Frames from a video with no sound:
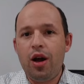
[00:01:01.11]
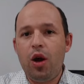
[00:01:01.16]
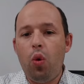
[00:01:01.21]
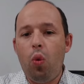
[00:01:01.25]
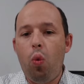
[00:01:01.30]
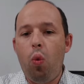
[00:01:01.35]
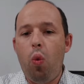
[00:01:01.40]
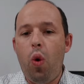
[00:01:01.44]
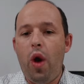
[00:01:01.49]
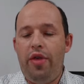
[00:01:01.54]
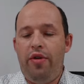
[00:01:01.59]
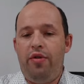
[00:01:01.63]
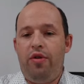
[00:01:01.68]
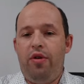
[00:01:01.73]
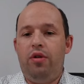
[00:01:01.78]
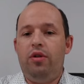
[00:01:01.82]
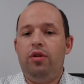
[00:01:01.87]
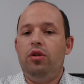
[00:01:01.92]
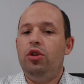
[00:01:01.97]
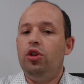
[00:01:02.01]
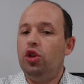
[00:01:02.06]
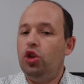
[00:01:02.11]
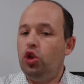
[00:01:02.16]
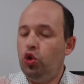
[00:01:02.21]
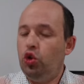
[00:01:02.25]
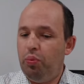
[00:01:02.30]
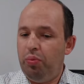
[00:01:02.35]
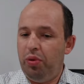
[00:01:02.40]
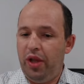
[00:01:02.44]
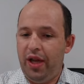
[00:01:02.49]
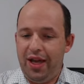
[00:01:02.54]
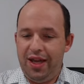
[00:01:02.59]
whether to
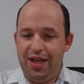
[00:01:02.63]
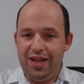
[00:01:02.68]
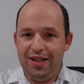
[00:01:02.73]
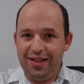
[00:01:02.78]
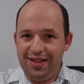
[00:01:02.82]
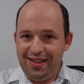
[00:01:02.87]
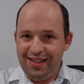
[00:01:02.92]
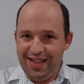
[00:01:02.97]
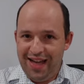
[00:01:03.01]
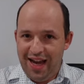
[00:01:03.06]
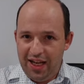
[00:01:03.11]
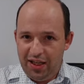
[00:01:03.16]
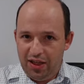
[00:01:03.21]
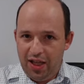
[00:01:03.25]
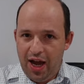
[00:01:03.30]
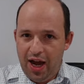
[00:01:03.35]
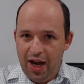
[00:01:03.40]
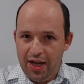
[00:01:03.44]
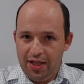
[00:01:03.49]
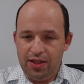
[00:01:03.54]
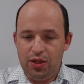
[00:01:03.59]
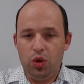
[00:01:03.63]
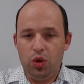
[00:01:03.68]
play sidelines,